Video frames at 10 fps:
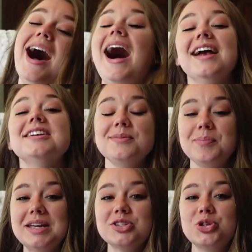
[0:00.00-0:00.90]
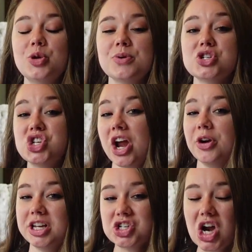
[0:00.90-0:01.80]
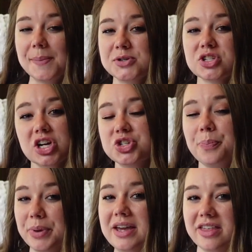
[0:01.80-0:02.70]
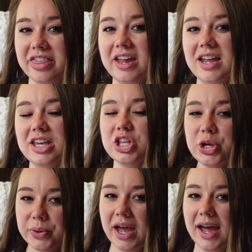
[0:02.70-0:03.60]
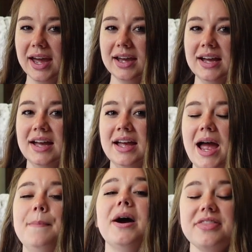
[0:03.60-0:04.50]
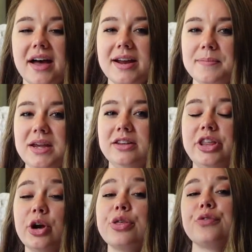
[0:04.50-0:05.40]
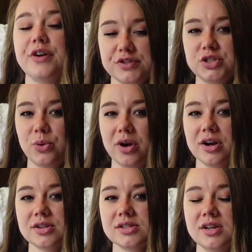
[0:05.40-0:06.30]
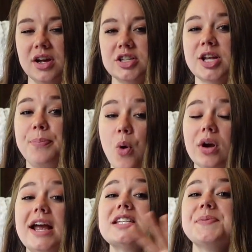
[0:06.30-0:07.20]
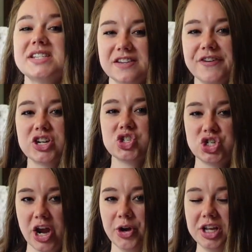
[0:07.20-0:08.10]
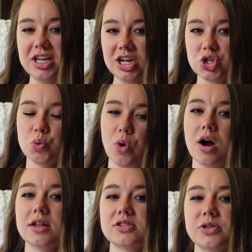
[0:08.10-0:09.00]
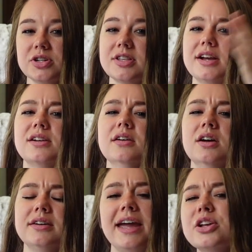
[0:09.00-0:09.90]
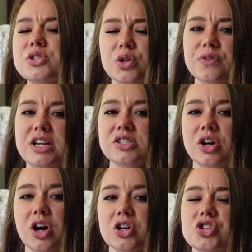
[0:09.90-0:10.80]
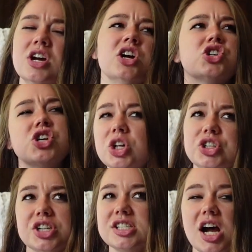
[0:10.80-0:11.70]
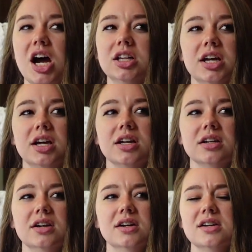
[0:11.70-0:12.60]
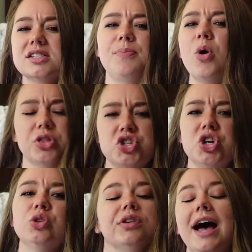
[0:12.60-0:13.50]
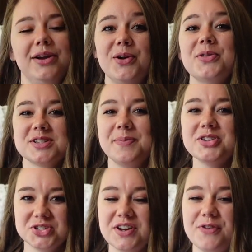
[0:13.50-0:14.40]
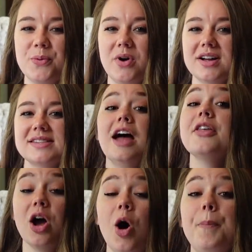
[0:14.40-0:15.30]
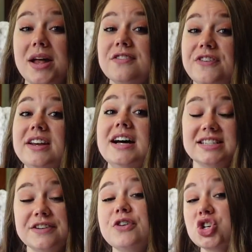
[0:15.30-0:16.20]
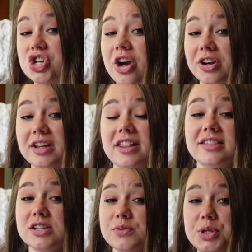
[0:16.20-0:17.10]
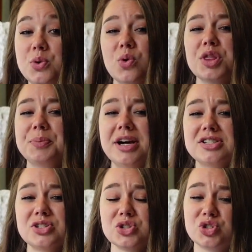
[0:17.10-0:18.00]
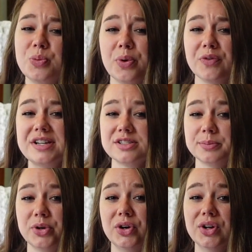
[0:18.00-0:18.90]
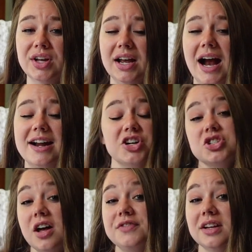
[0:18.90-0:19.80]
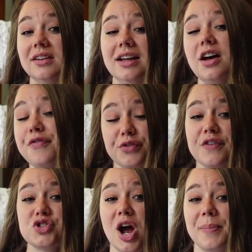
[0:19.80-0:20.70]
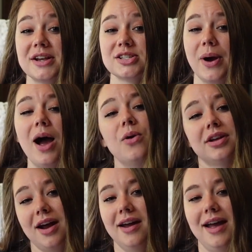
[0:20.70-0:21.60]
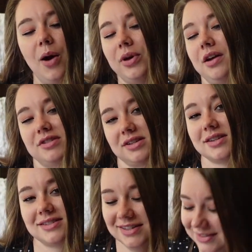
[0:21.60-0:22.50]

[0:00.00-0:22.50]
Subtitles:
I didn't mean to, but charity shops are such a big thing in the UK. And by that I mean their thrift stores support a specific charity, each one. So there's like Cancer Research, Shelter Scotland, Support the Children, I don't know, there's a bunch of different ones, and they all benefit a different charity, and I think that's really cool, and the prices are super reasonable, and I just loved it. I love thrift shopping, so how could I resist?